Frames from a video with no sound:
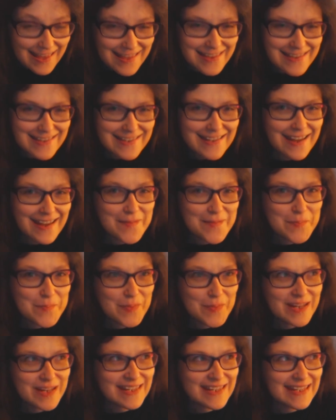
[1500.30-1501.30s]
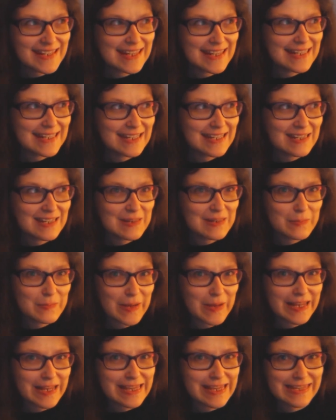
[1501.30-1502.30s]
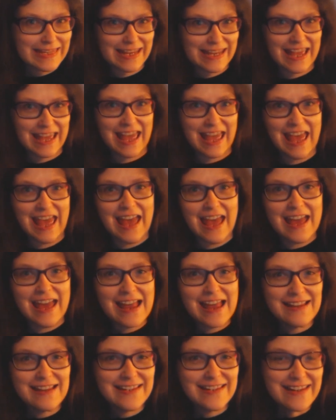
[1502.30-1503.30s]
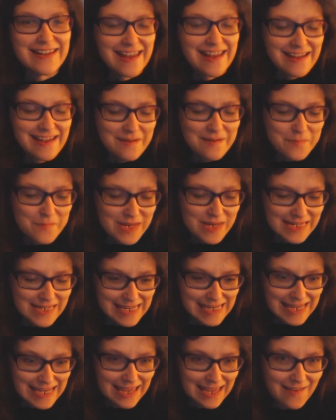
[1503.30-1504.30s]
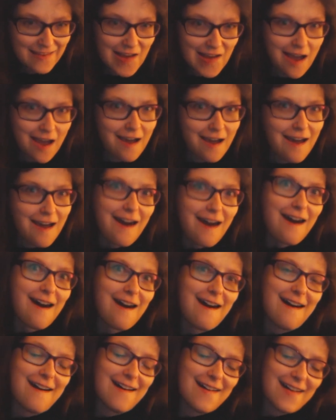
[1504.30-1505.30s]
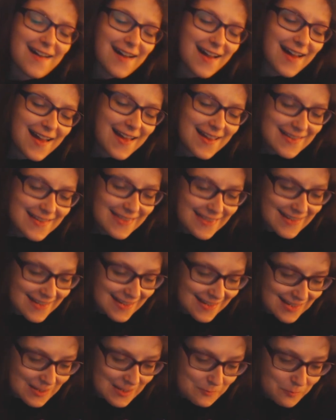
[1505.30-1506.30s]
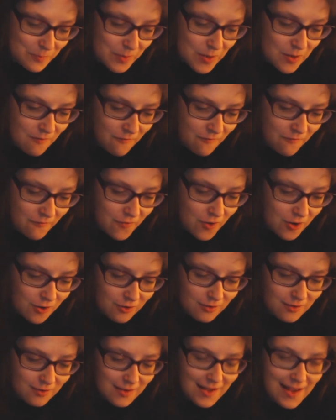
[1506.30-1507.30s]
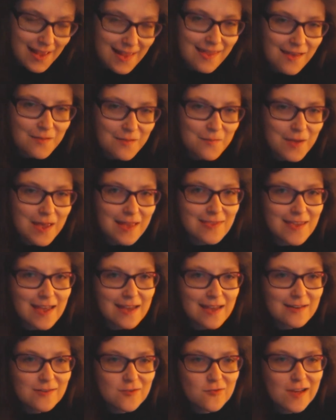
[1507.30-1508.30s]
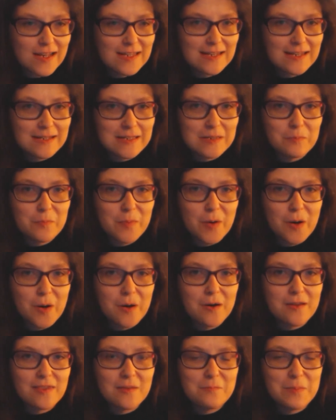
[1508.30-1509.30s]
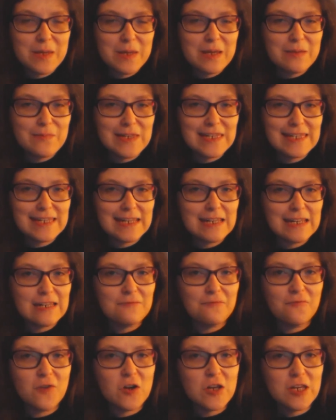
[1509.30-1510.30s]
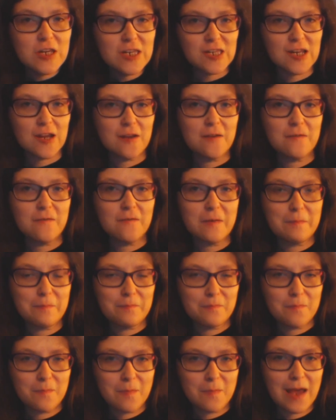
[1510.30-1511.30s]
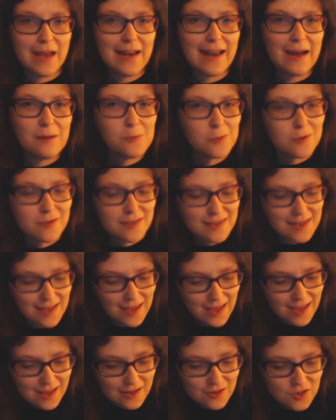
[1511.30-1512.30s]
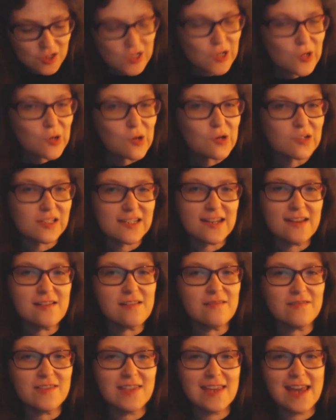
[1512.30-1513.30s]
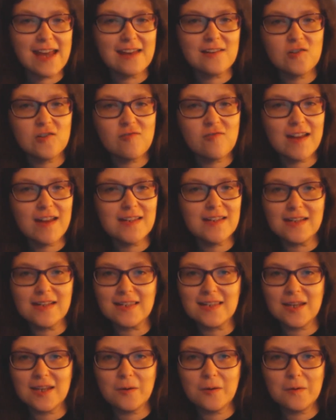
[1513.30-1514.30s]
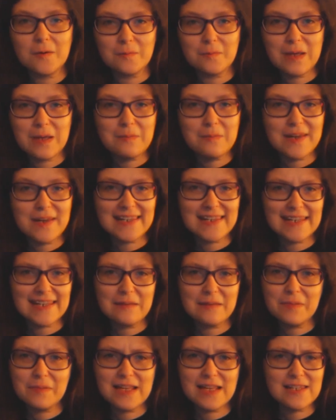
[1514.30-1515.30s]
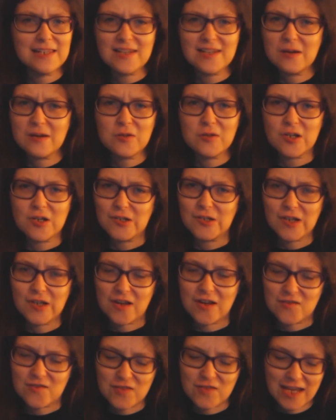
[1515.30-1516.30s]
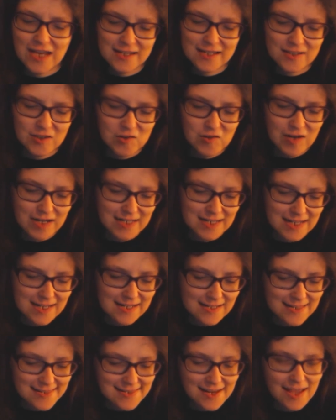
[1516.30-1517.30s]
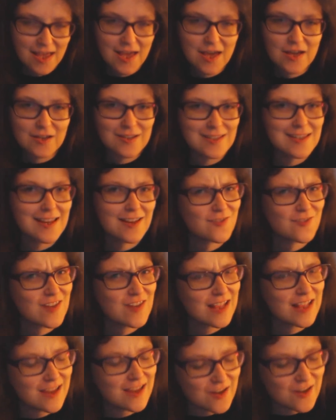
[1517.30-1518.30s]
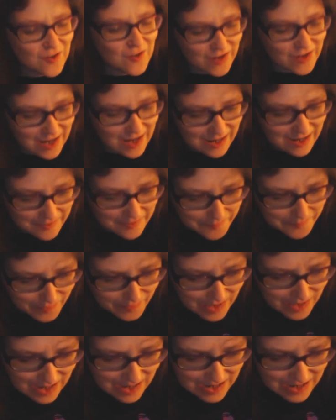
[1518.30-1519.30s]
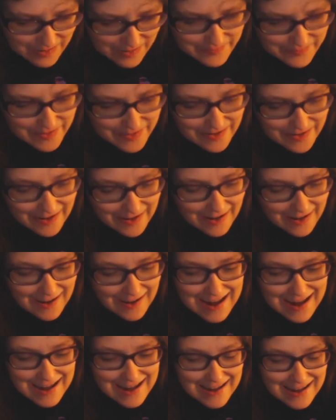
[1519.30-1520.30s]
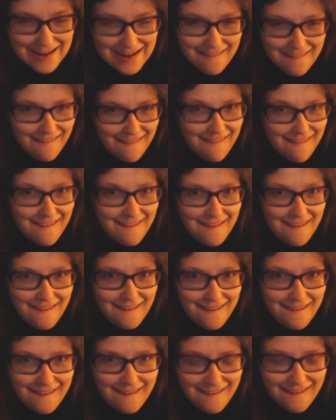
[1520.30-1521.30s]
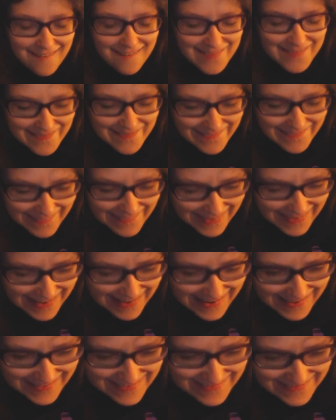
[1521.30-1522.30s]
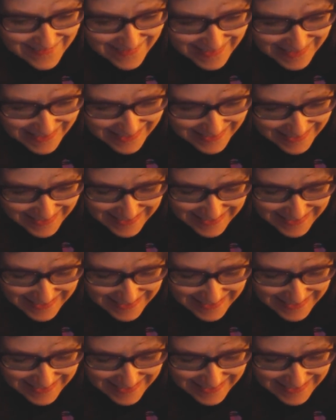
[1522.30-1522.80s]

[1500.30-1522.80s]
is their biscuit dispenser, and she ate a biscuit. And it's beautiful. And then we had the end credits, but the BBC's voiceover announcer talked over the end credits. So BBC, please don't talk over the end credits, because that's really annoying. But I love